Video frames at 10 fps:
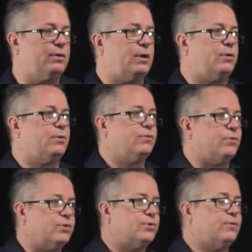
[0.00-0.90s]
hierarchical
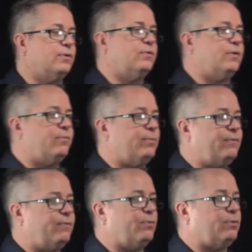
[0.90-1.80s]
structure of the Stanford Bin
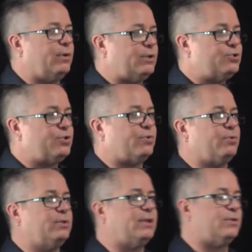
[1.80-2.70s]
A4. You had
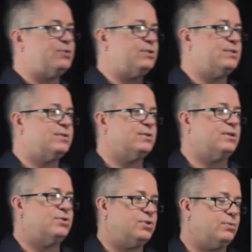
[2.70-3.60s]
general intelligence,
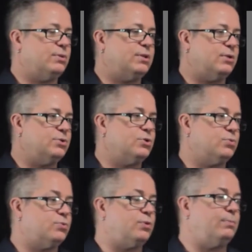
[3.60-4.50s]
and general intelligence
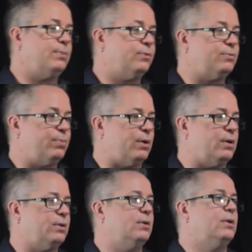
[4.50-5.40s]
was really built
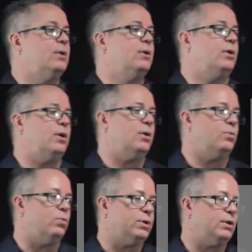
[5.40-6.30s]
upon
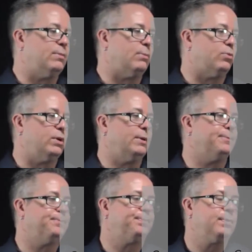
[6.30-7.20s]
working
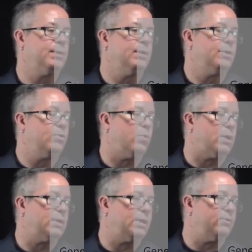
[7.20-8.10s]
memory,
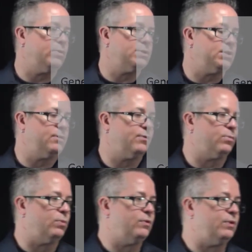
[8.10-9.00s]
quantitative reasoning,
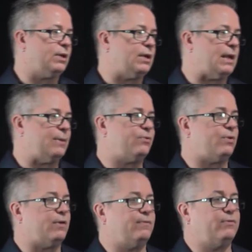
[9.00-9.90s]
verbal reasoning, and
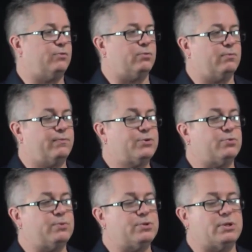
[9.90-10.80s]
abstract
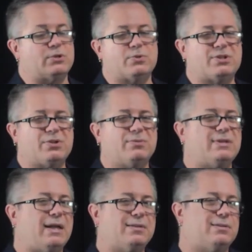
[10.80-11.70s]
visual reasoning. So it's still
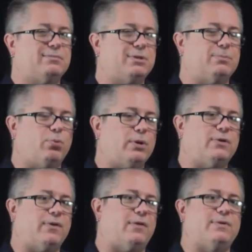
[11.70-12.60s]
not to the point
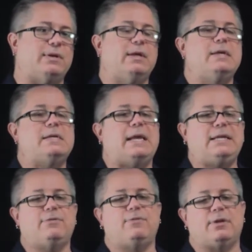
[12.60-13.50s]
of having
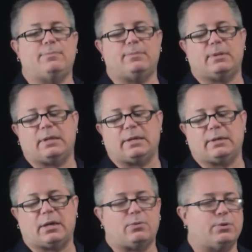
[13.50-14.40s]
8 of them like
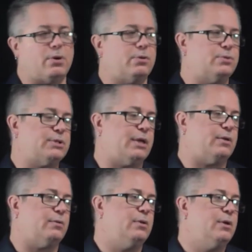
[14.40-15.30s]
Howard Gardner's
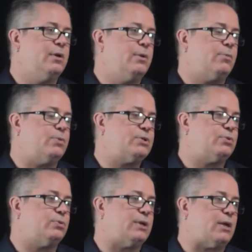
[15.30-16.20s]
scale, but we
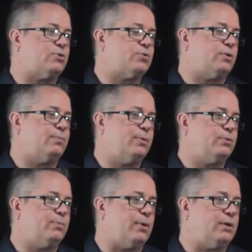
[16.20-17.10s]
still are now trying to
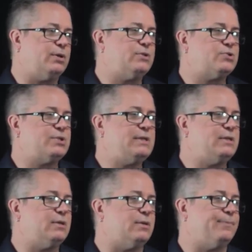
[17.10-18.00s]
build upon. You can see
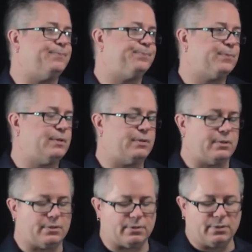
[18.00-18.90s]

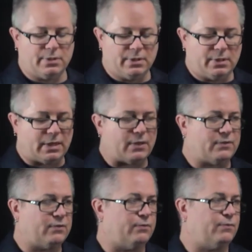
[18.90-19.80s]
how
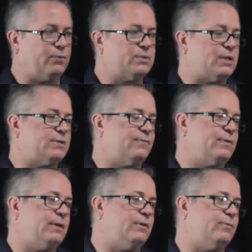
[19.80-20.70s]
this has influenced lots of
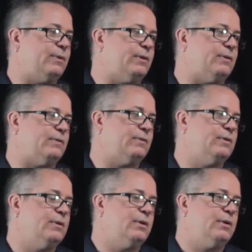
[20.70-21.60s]
things, because
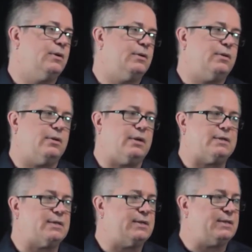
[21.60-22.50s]
the
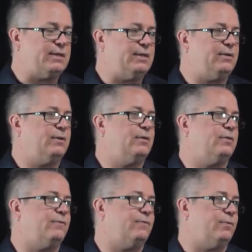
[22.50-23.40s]
SAT,
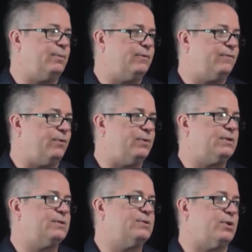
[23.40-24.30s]
the big
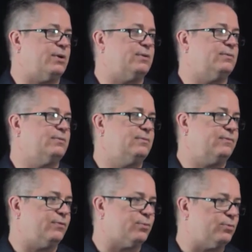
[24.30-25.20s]
focus is on
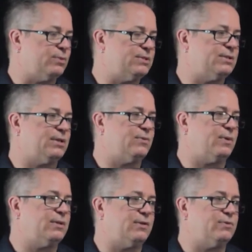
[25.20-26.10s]
verbal reasoning and
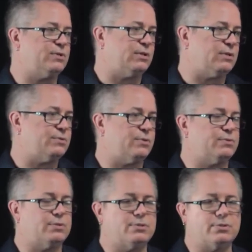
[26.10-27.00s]
quantitative reasoning. Those
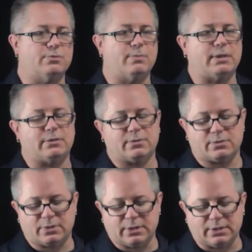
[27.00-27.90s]
are the 2 main
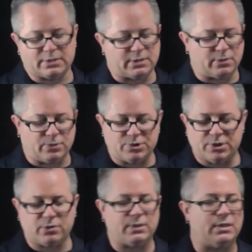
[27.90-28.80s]
sort of things. Same thing with
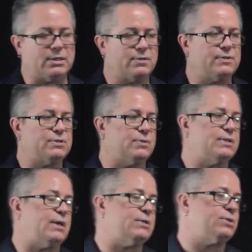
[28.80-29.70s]
the GRE. Lots of these sort of
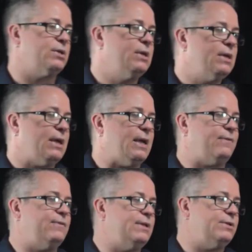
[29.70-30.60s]
tests
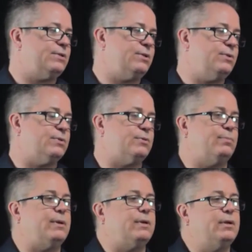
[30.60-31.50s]
have these 2 as a
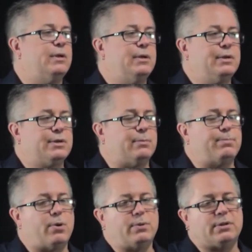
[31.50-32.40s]
big
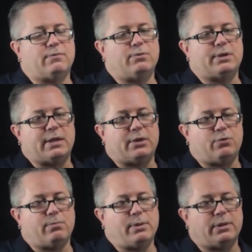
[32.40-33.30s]
component of looking at
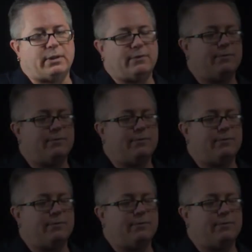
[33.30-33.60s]
your abilities.